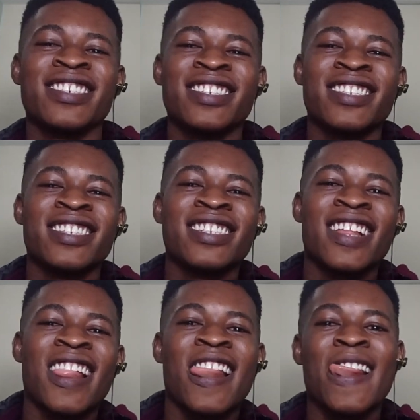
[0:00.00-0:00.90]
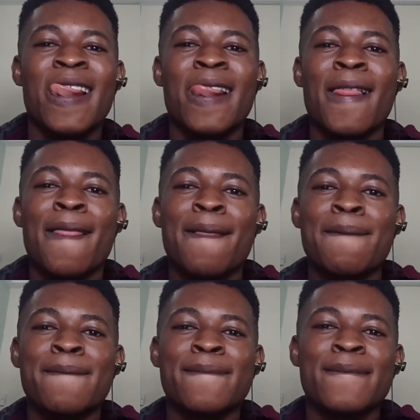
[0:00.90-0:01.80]

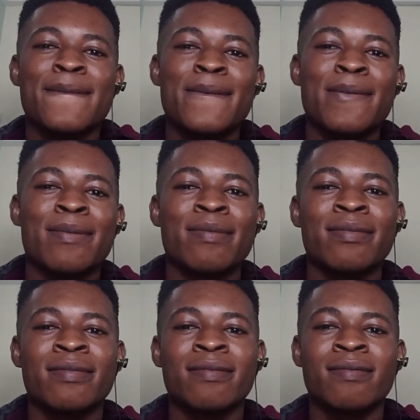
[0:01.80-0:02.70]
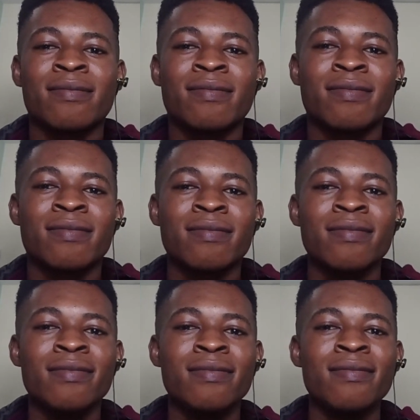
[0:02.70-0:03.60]

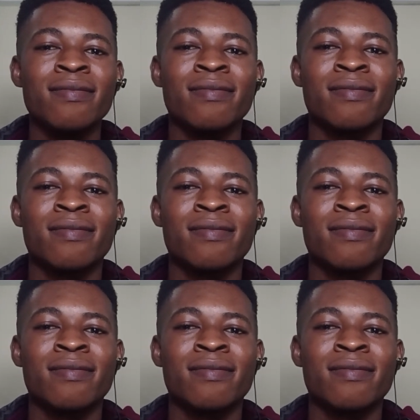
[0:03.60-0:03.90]
[no speech]